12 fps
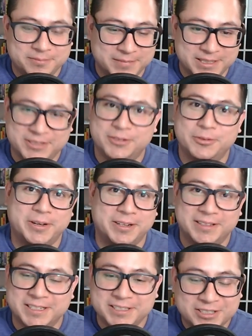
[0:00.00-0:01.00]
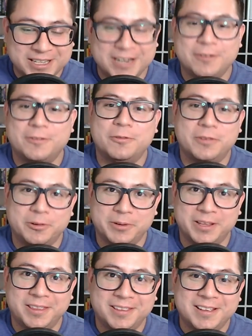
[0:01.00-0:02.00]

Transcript: Let's do it. Let's just get it over with.